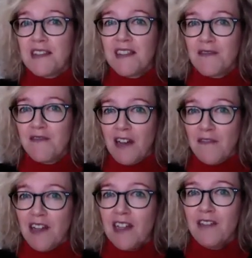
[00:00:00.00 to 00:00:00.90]
They're
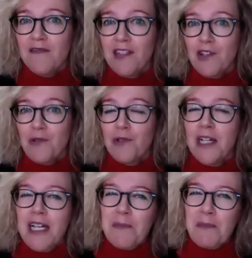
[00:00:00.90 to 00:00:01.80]
very individual,
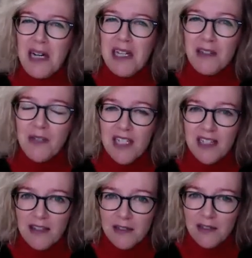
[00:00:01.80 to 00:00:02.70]
but you can
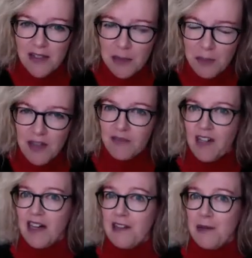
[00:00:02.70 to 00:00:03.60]
still
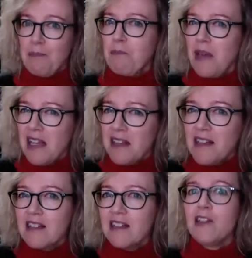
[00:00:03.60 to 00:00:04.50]
simplify them
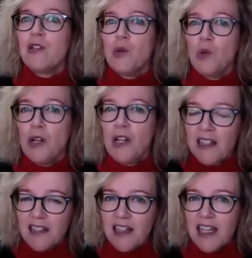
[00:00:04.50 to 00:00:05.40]
basically to
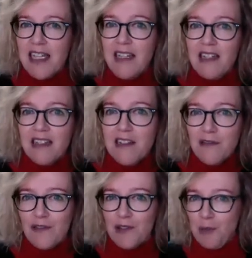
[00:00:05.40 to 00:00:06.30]
10
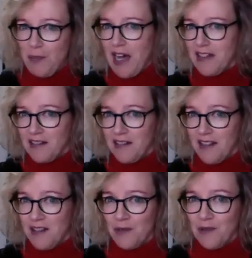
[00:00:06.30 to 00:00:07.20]
different patterns,